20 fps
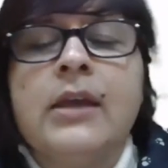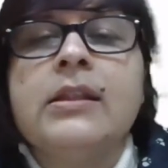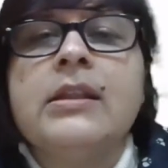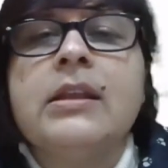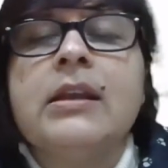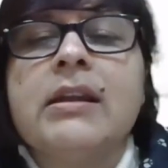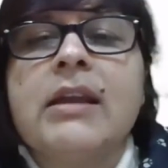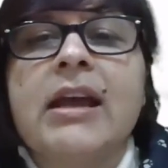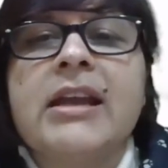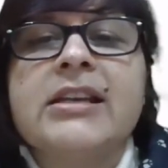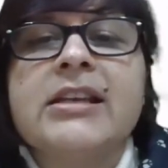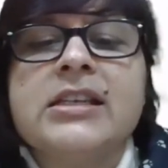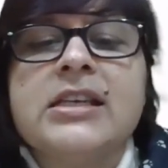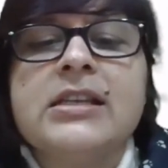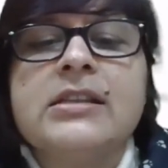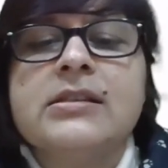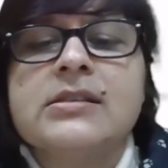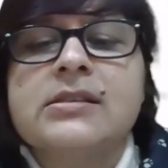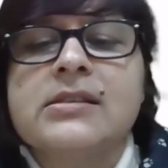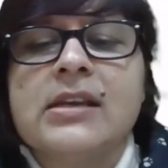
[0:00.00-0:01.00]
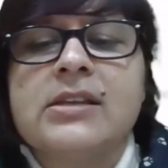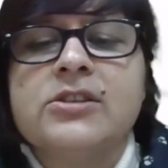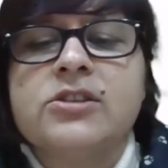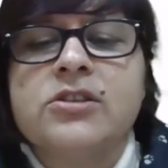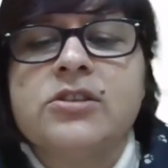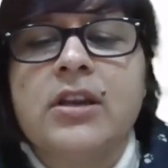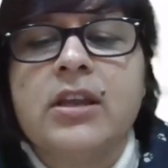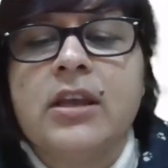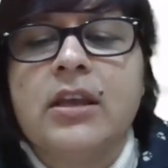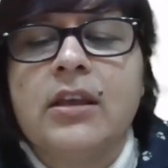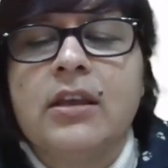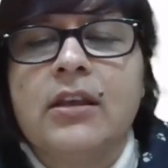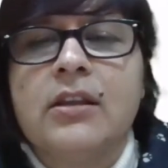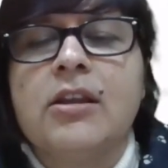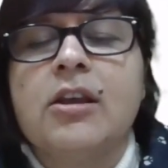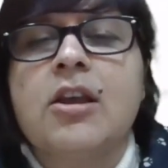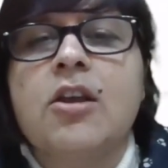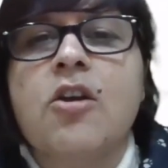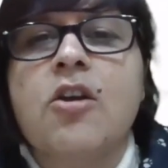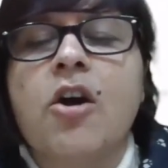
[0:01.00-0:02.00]
In the 19th century,
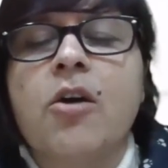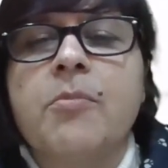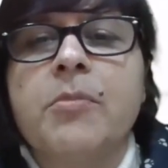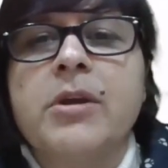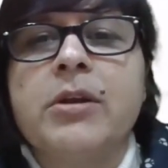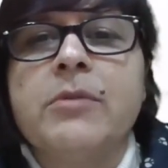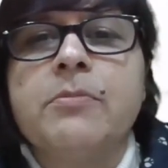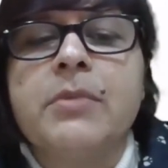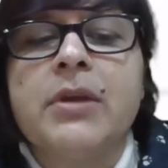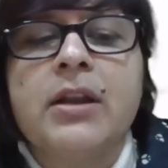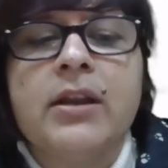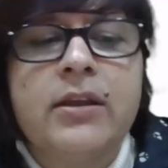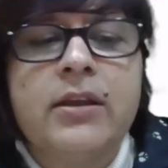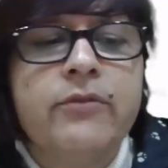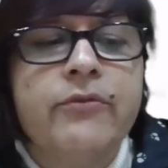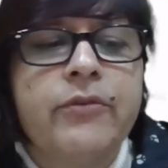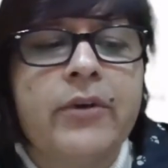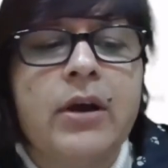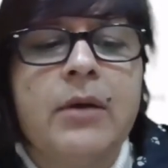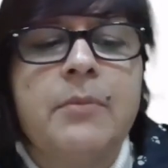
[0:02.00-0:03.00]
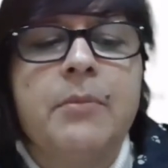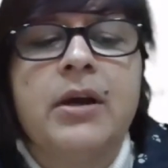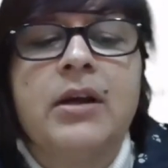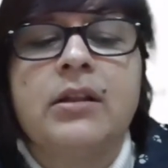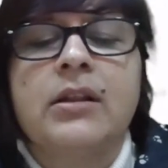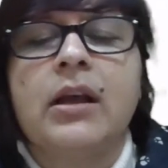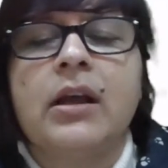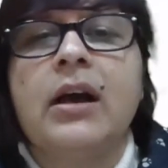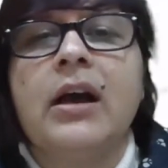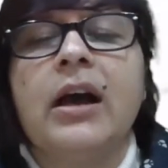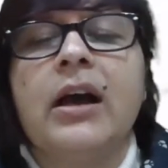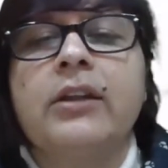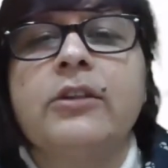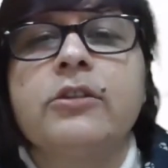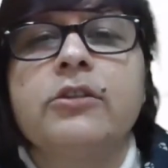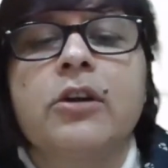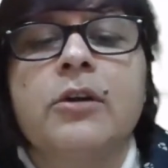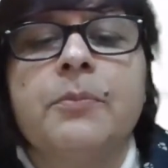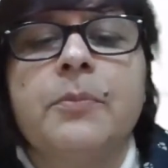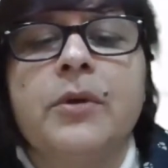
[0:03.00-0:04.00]
the common belief among the
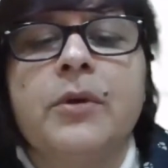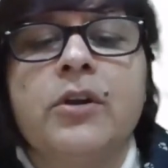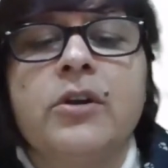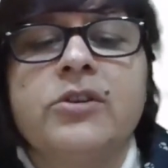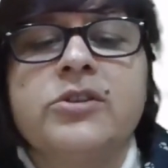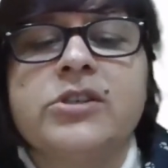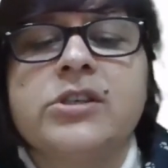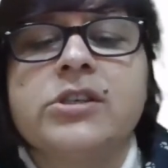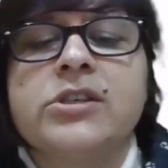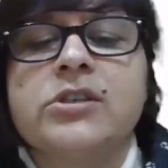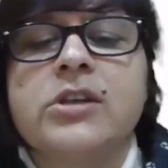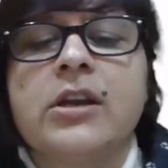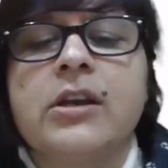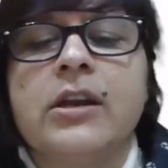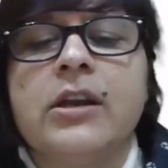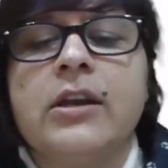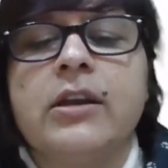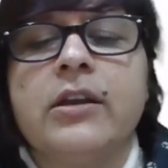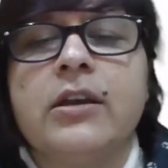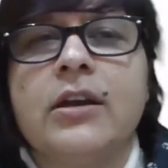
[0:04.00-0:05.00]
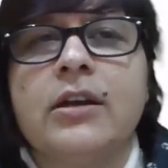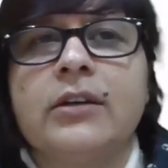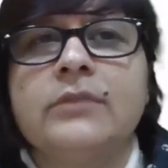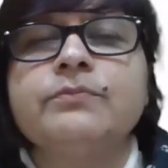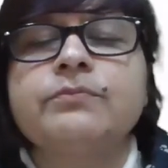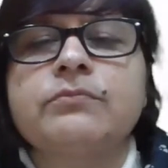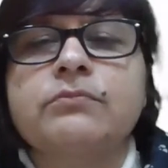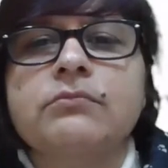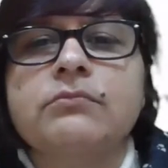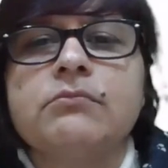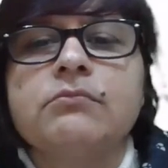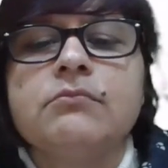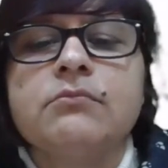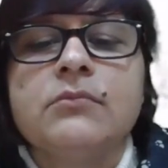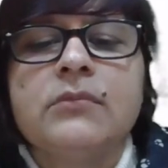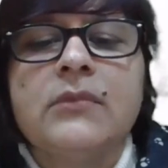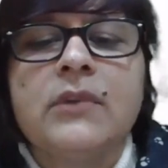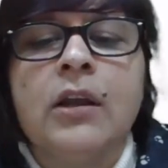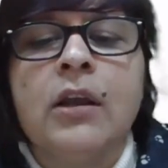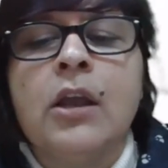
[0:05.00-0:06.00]
anthropologists in India
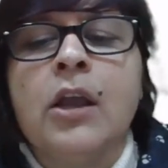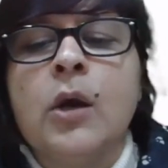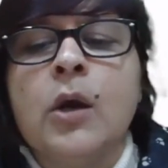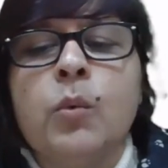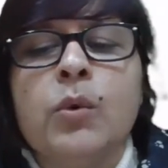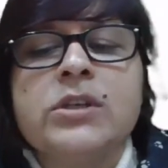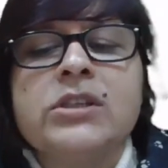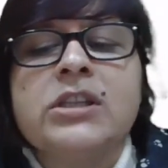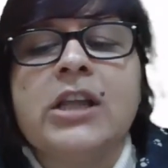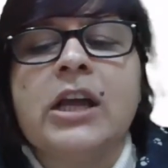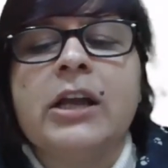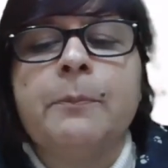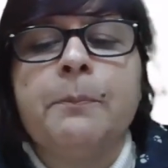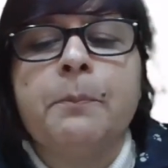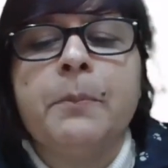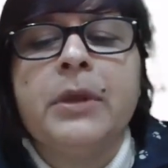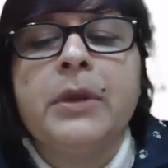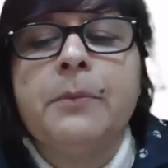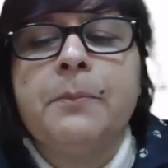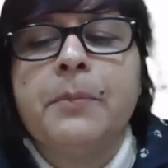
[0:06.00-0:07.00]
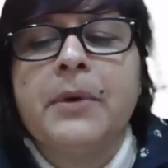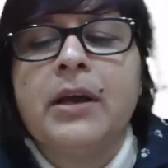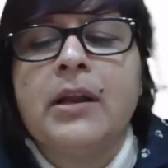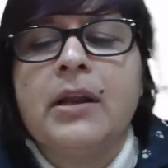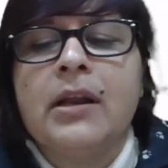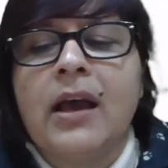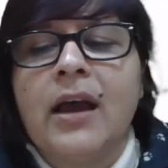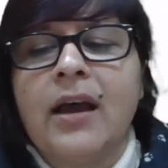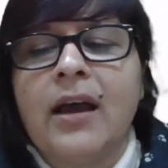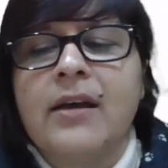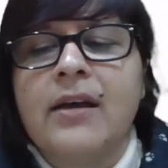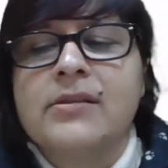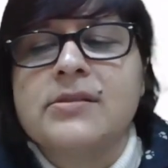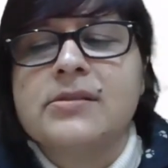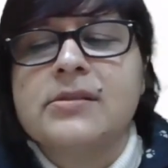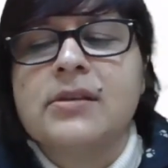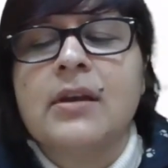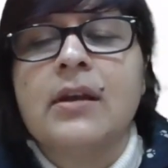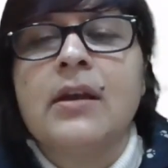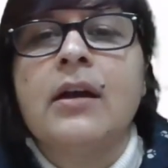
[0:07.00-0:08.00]
was that people
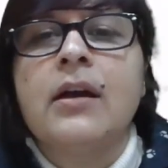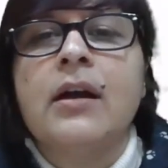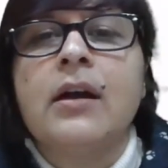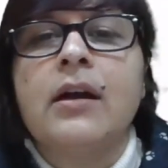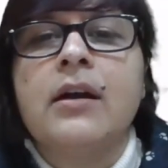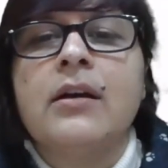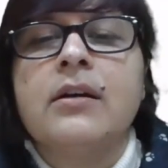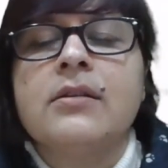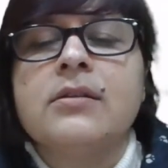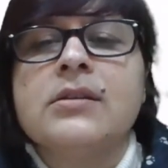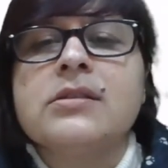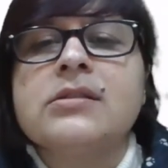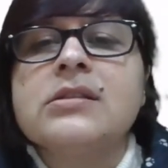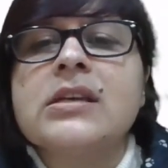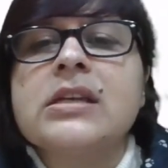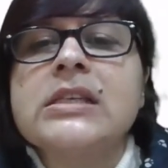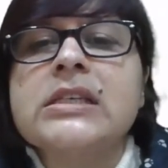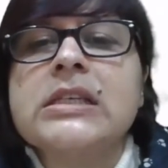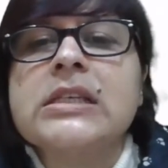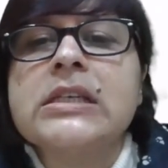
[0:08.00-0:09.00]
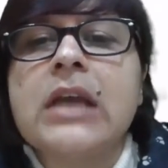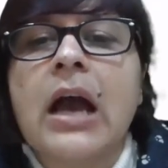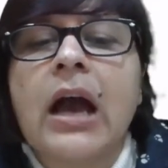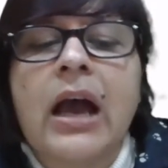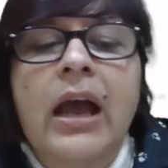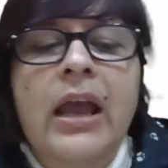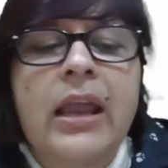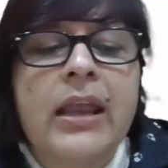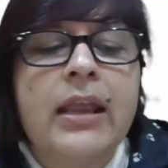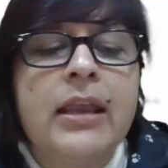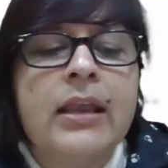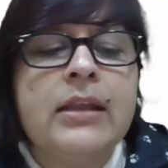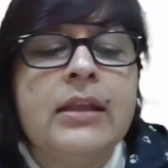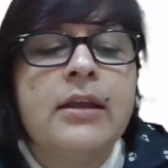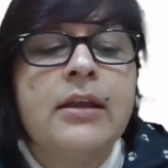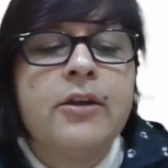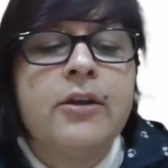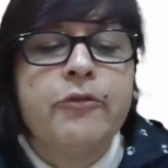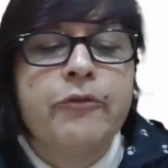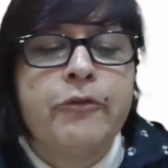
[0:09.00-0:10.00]
has descended
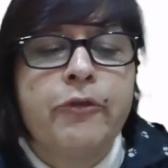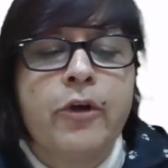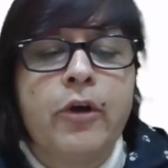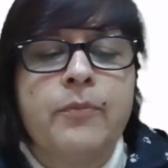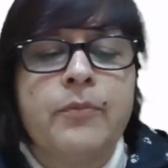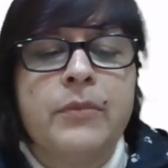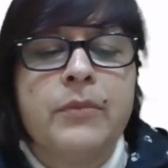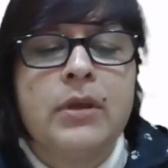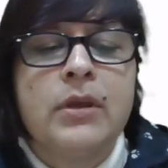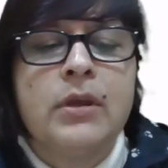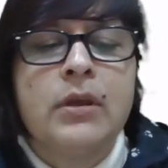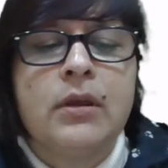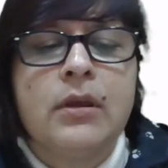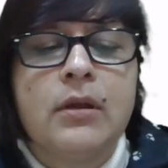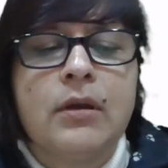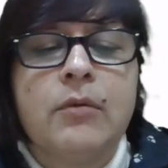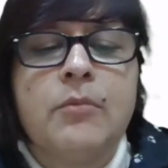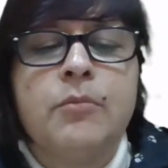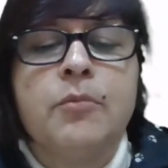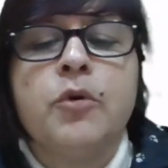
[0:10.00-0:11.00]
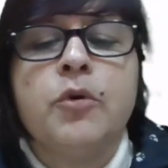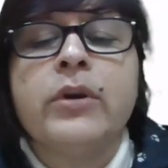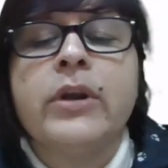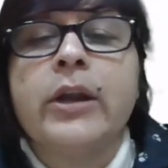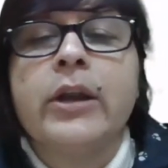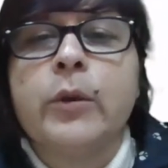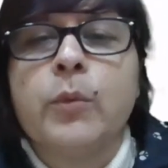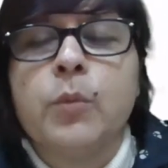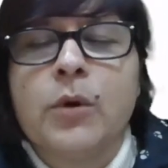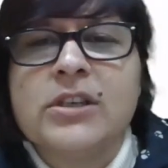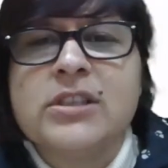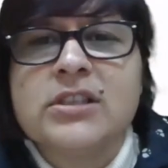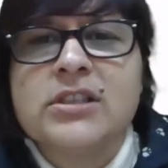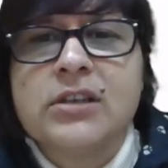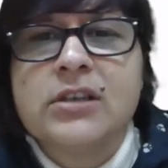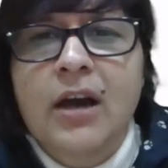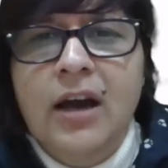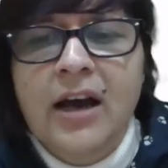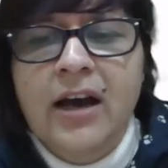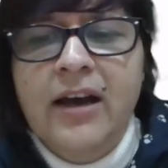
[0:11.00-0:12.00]
either from the more
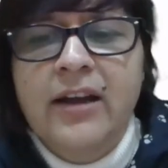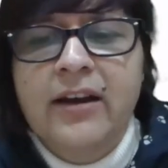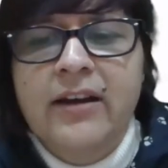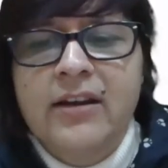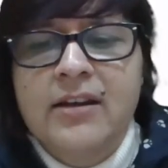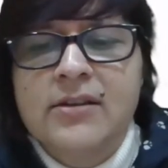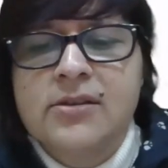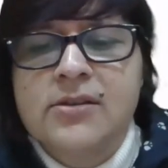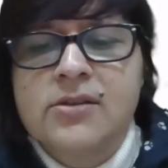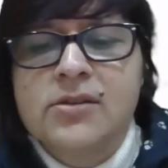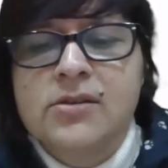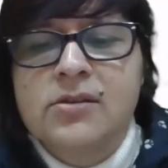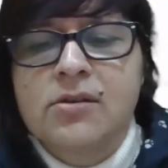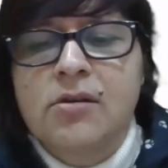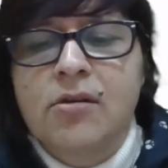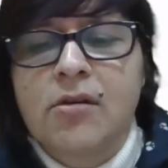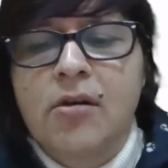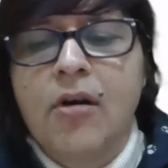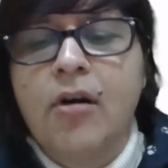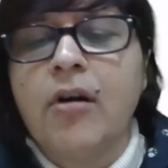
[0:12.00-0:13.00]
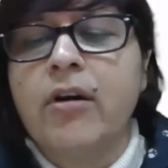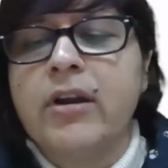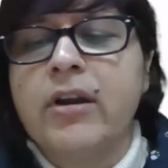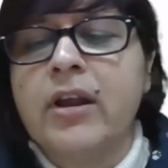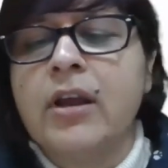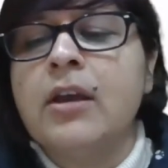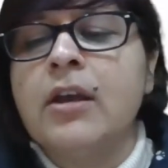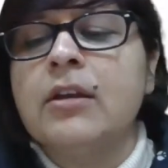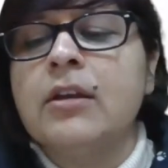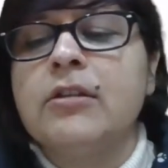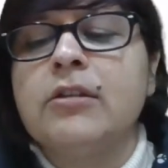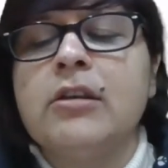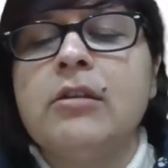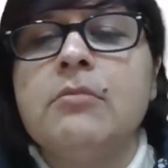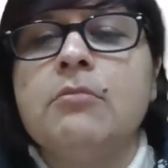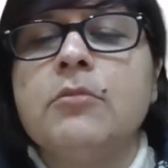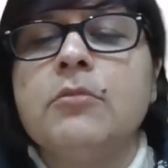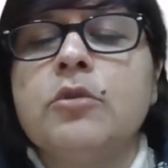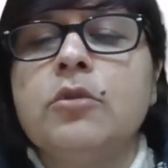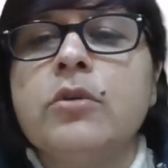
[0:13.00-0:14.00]
advanced Aryans or
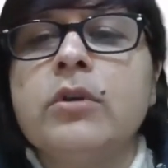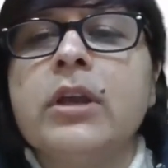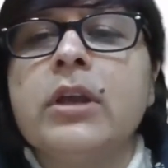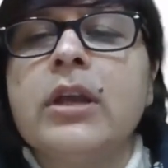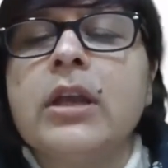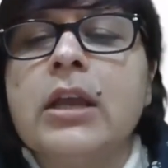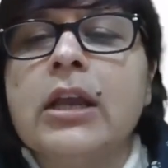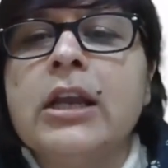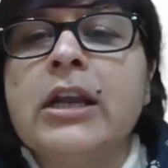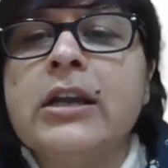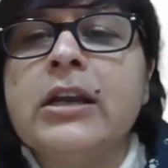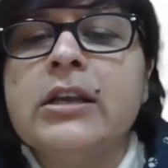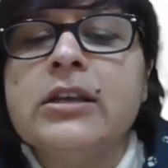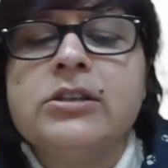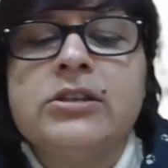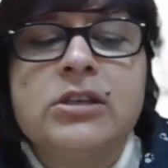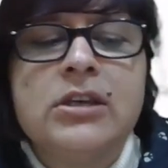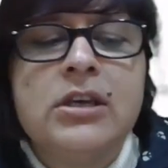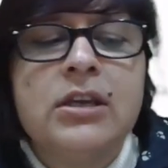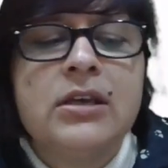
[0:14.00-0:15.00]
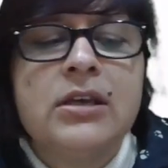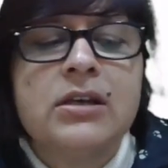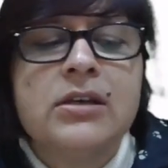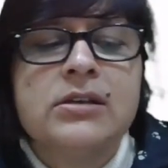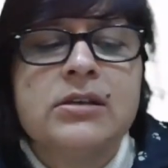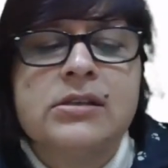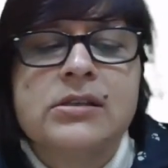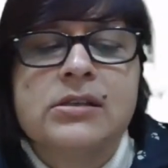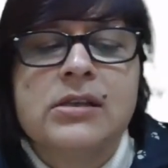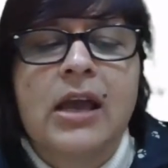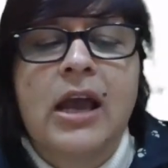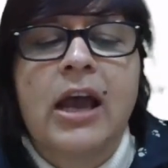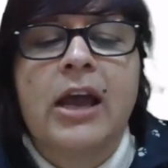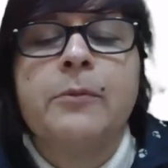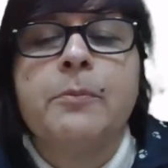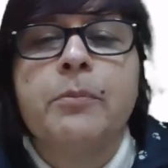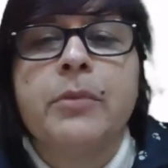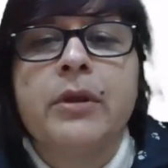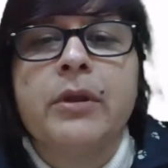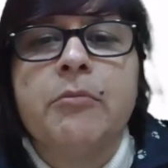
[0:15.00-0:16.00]
the more indigenous
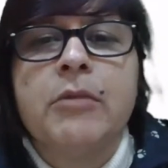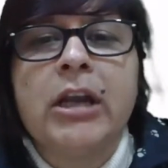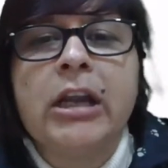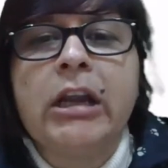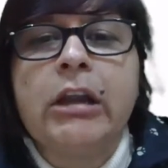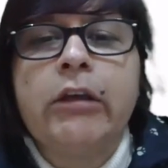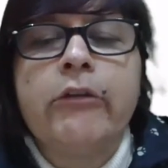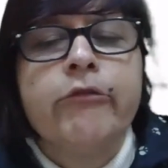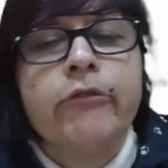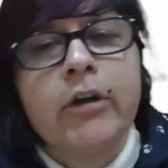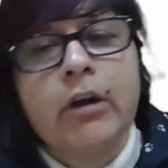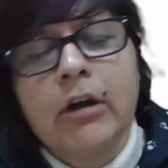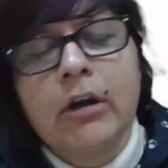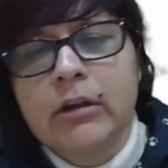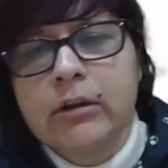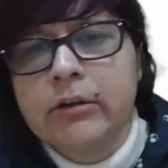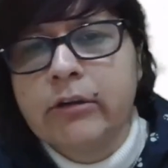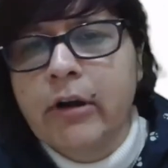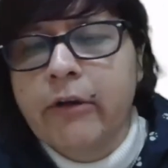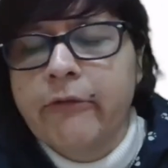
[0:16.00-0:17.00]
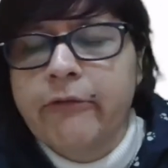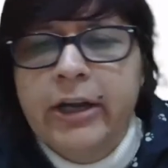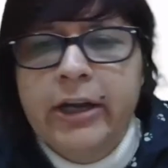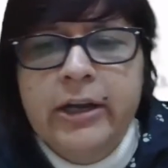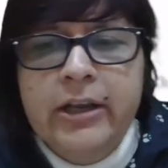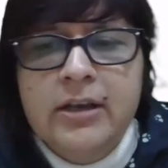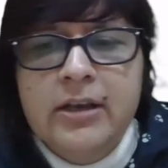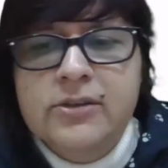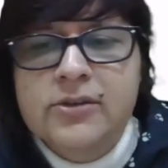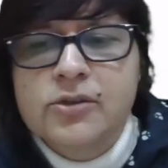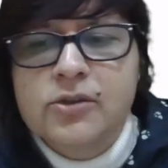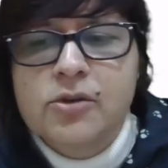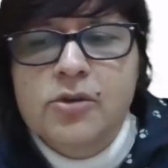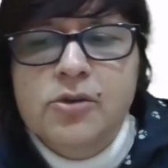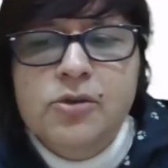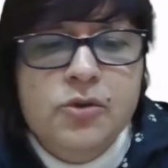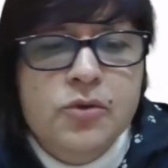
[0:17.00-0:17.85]
and primitive Dravidians.